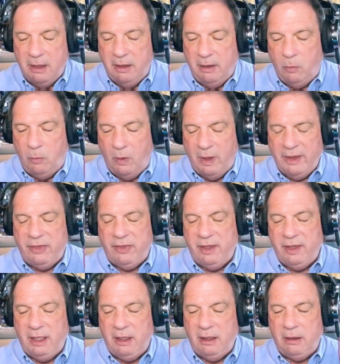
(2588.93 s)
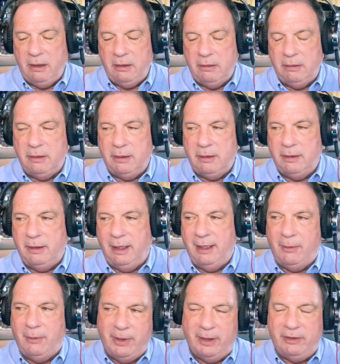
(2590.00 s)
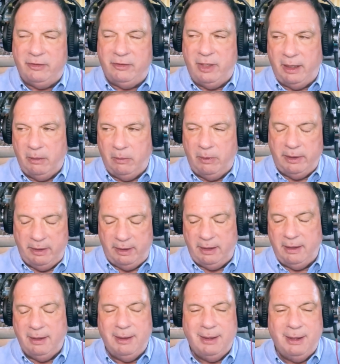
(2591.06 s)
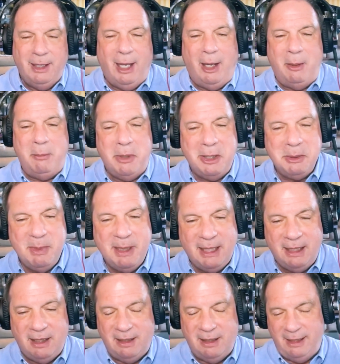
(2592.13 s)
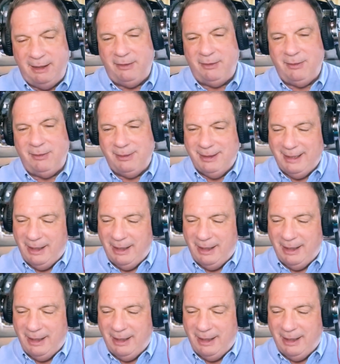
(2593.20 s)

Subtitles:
The one thing, well, it's not the one thing, among many things,